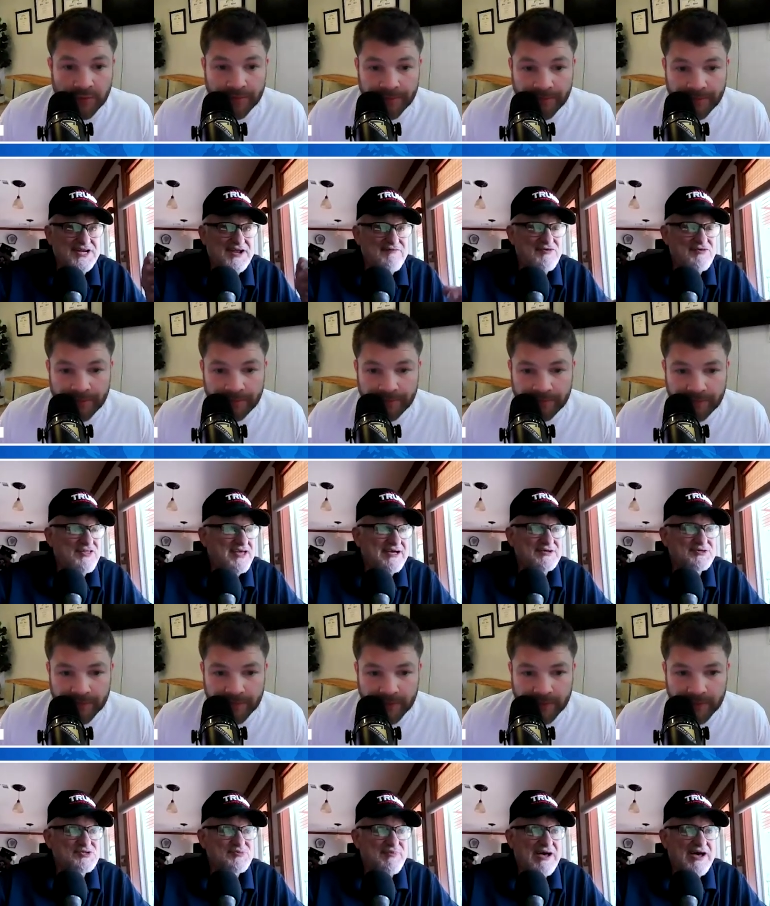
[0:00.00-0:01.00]
Speaker 1: and everything
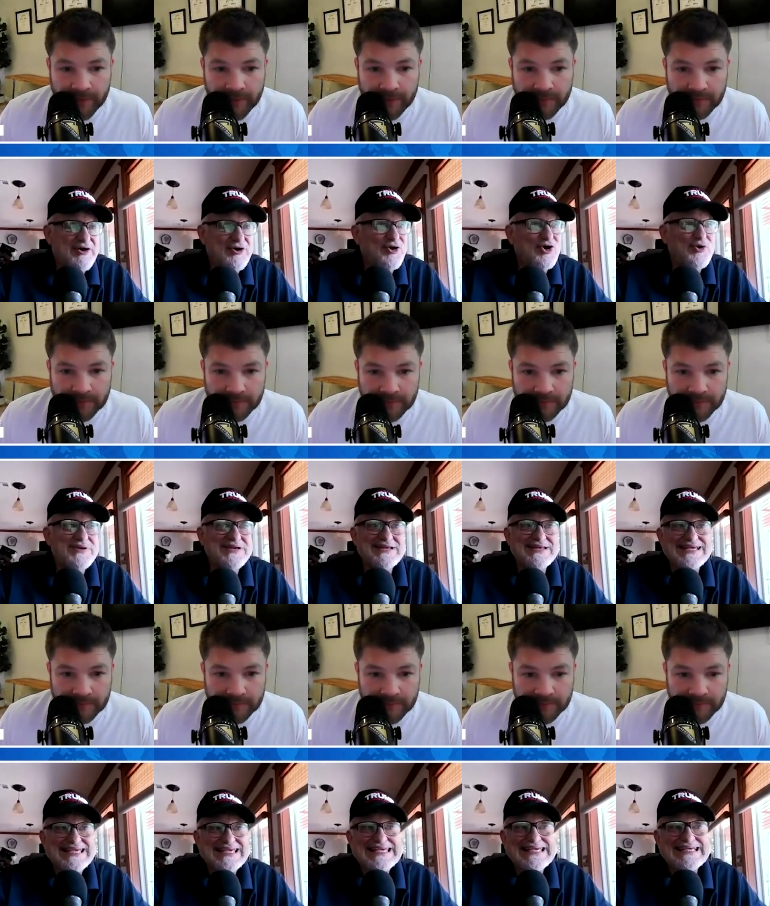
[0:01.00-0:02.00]
else about urban
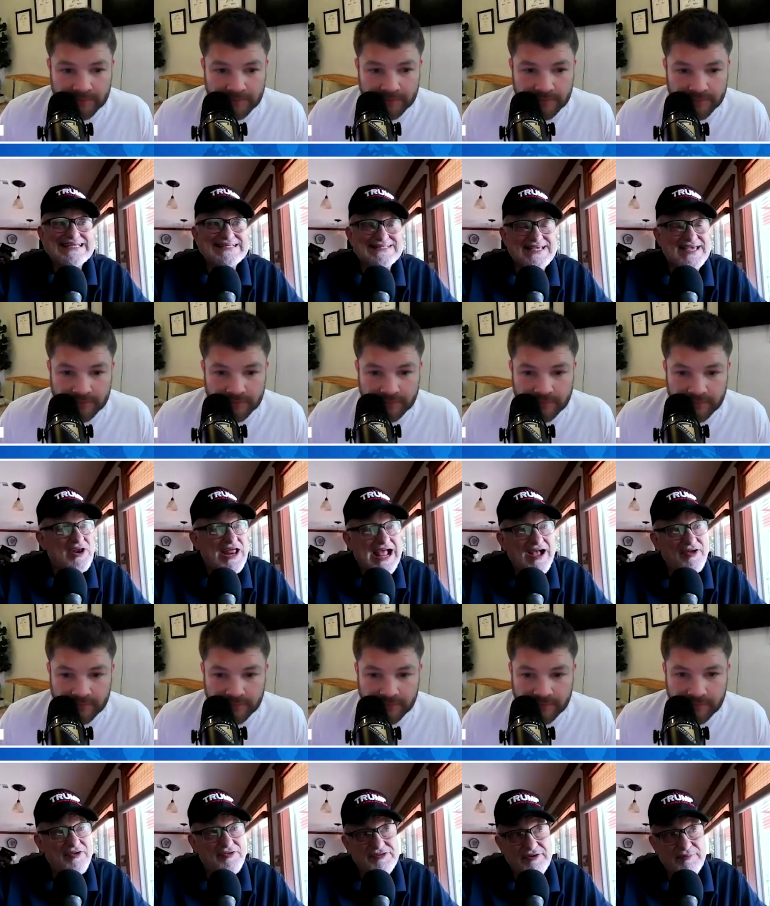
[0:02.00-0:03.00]
heat and
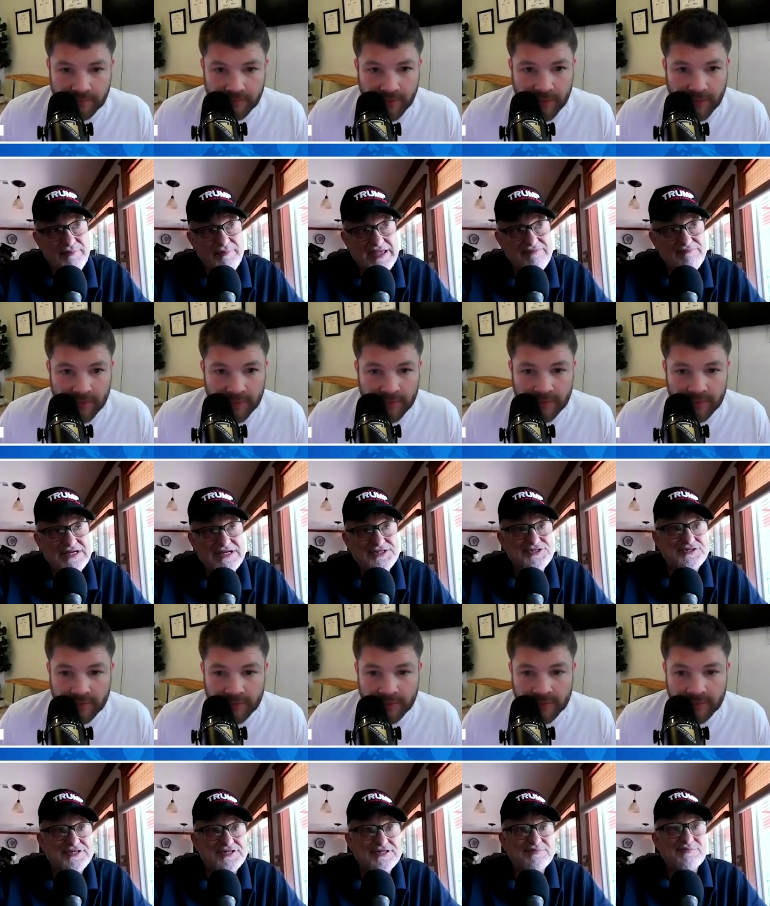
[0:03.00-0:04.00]
how they're me-
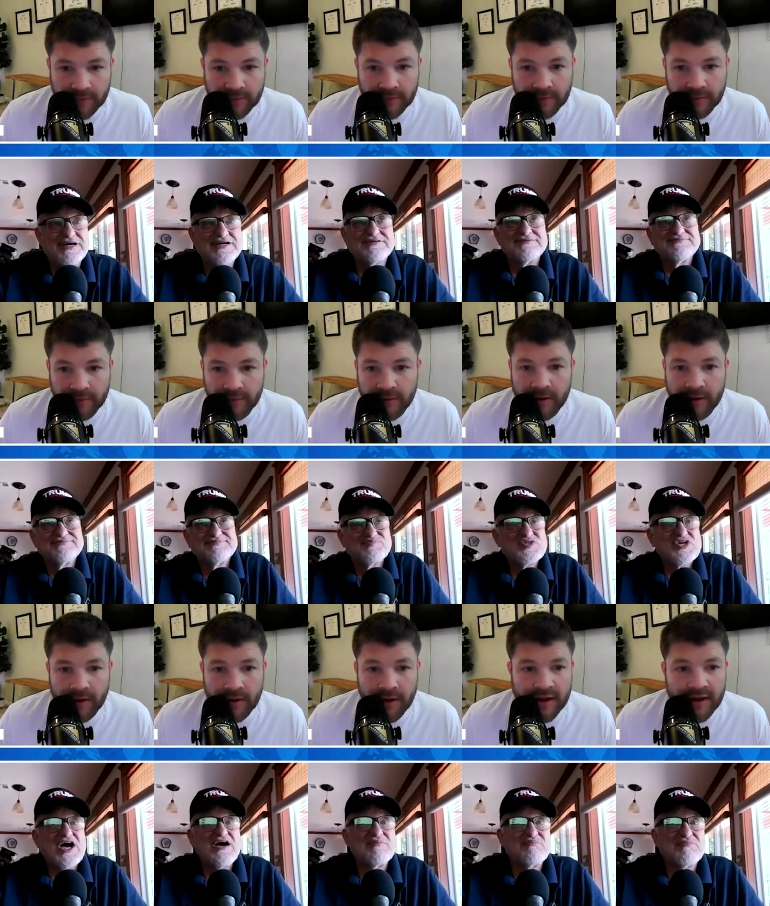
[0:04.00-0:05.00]
measuring it, Michael. It's
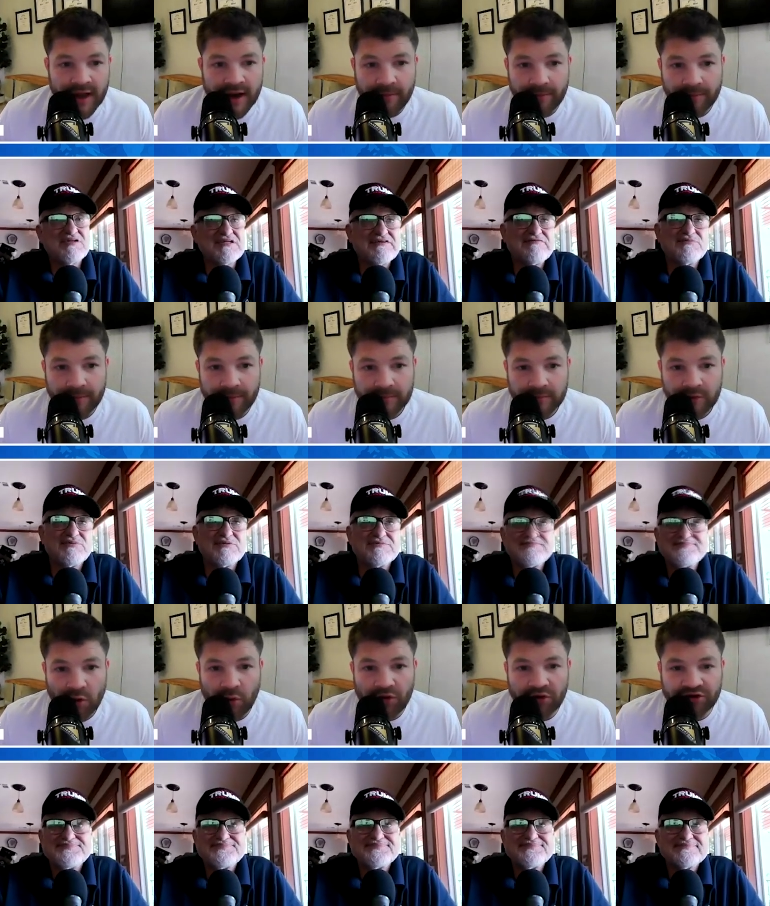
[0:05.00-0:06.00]
unbelievable
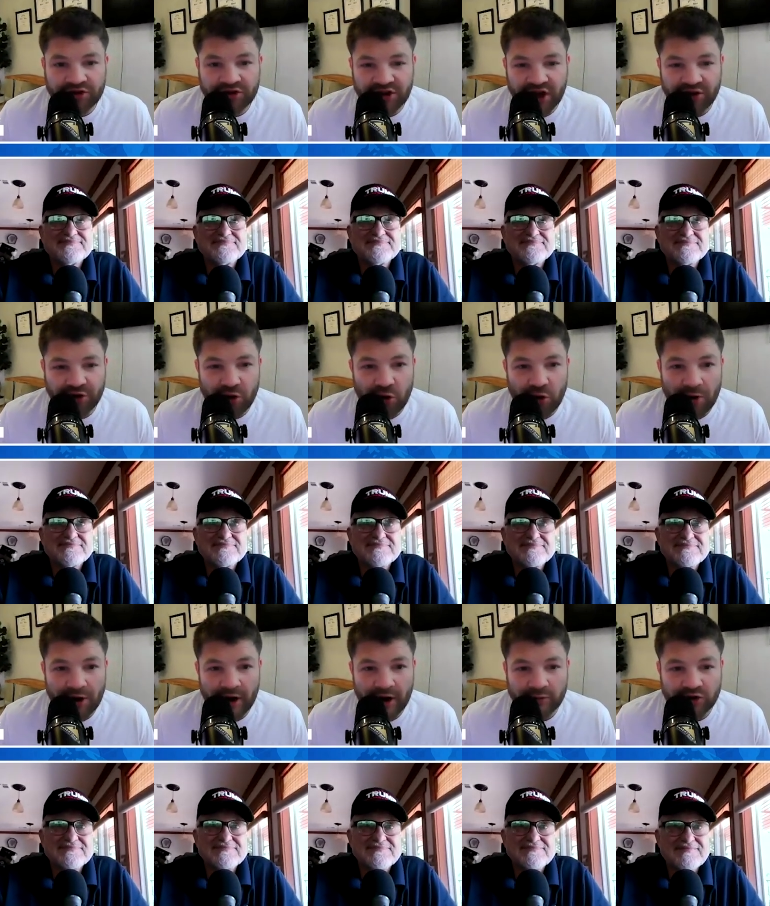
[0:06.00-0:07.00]
well,
Speaker 2: there's this other
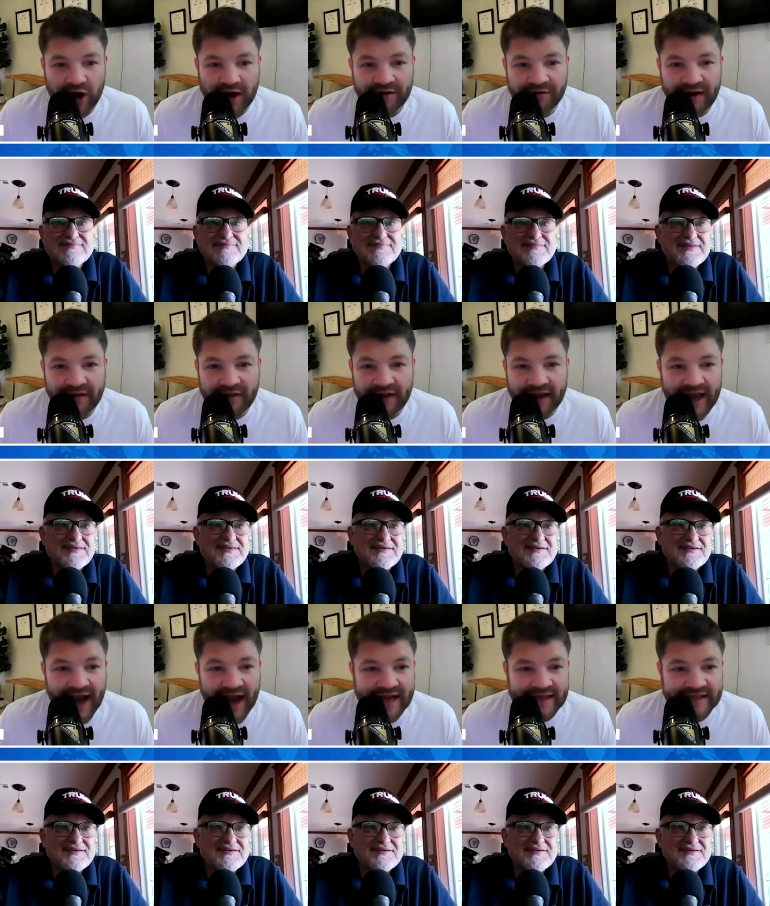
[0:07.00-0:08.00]
quote here. I'm trying to find the
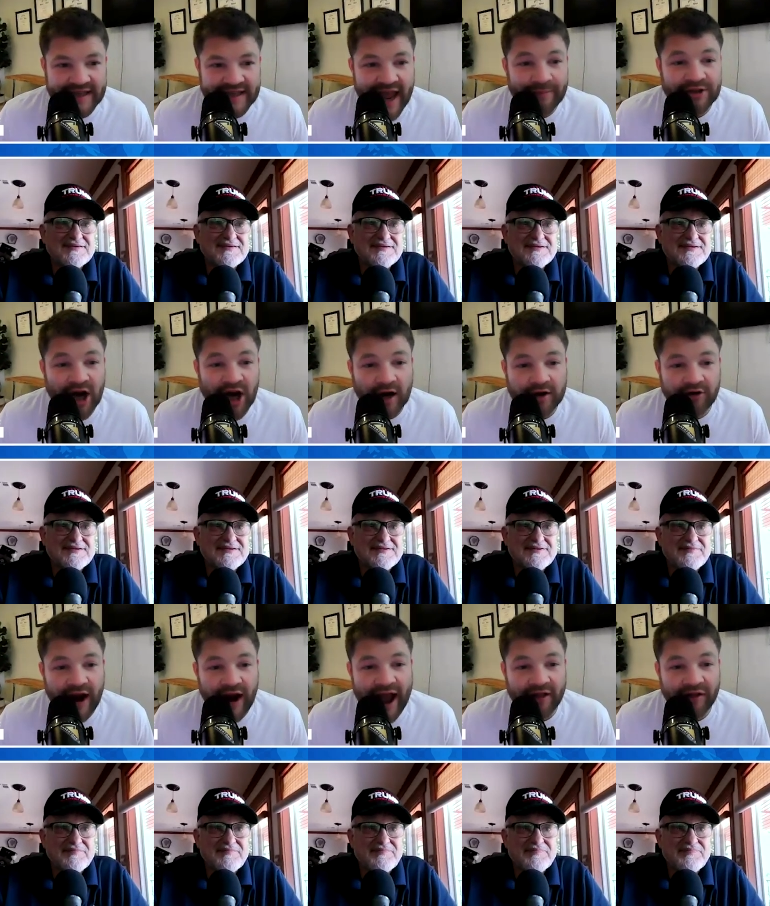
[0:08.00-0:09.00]
guy's name.
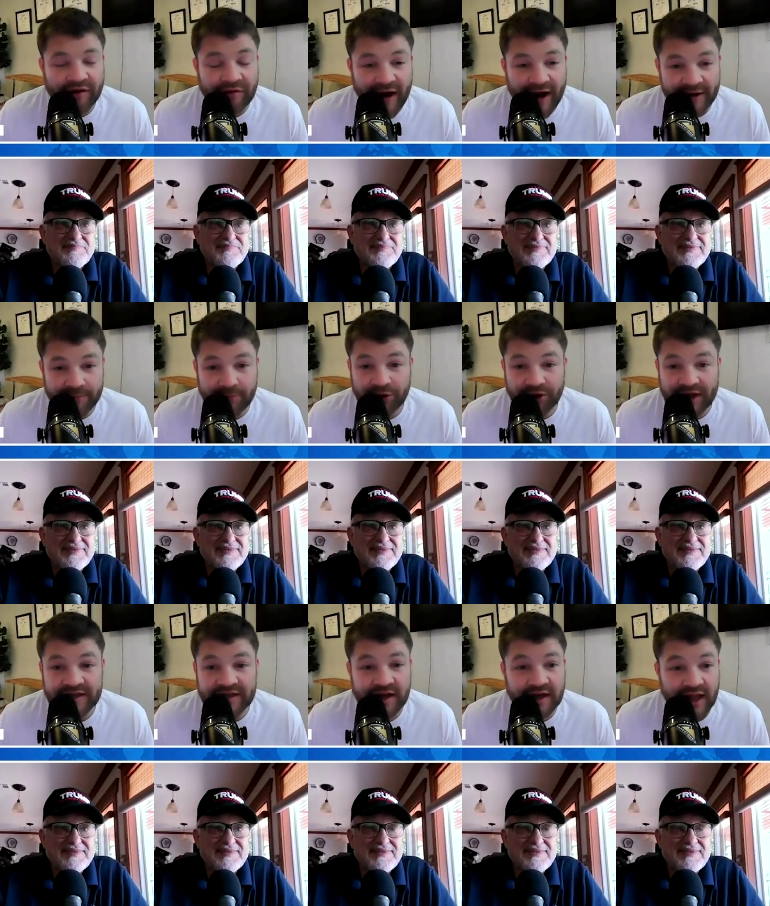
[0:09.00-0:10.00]
Dr. Alec Feinberg,
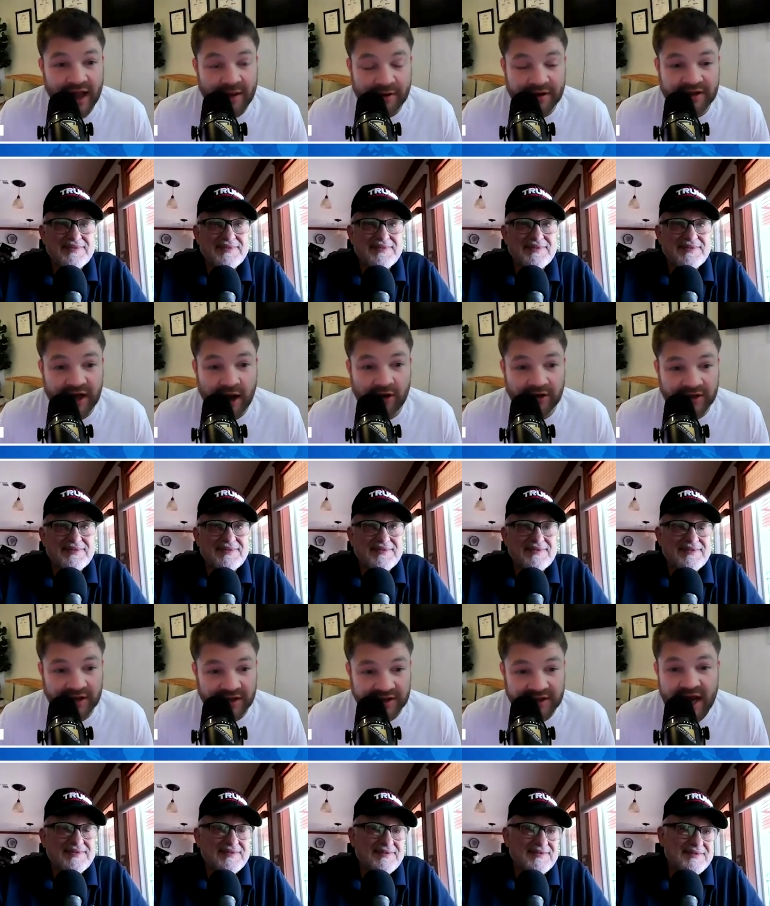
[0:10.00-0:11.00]
he's a climate
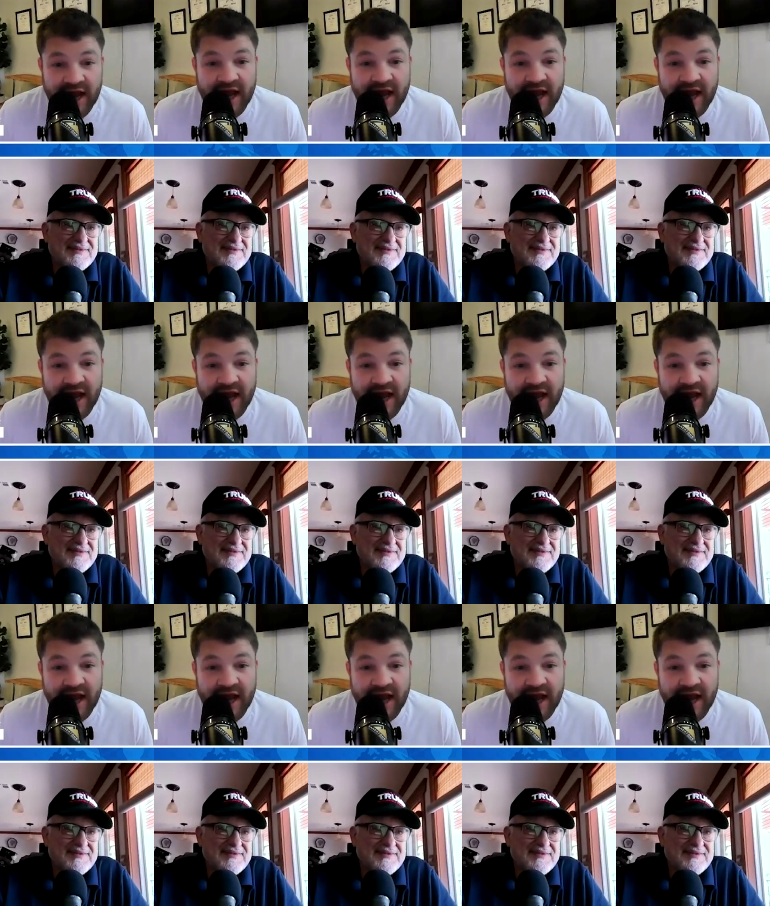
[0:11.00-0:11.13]
solitist,